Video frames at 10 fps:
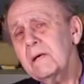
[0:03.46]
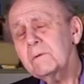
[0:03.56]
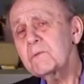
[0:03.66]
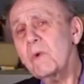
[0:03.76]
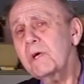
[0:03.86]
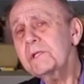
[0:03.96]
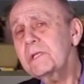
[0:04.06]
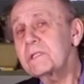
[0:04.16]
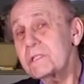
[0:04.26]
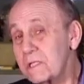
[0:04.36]
I was
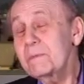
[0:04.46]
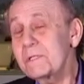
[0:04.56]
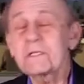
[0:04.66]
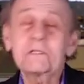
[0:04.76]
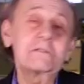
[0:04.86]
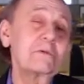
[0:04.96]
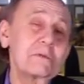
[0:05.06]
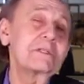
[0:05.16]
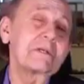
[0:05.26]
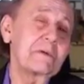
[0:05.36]
watching CBC's
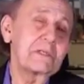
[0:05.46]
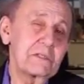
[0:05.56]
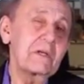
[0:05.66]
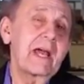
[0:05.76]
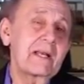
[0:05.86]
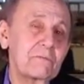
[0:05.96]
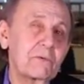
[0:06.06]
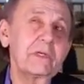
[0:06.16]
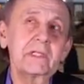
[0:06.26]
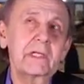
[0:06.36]
new series on Anne
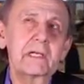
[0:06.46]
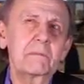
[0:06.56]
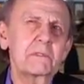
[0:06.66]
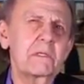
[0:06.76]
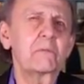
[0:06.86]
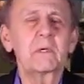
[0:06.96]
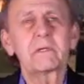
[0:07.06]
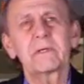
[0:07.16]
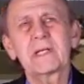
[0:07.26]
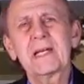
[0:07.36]
of Green Gables and
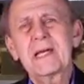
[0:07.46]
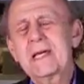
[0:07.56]
wondering,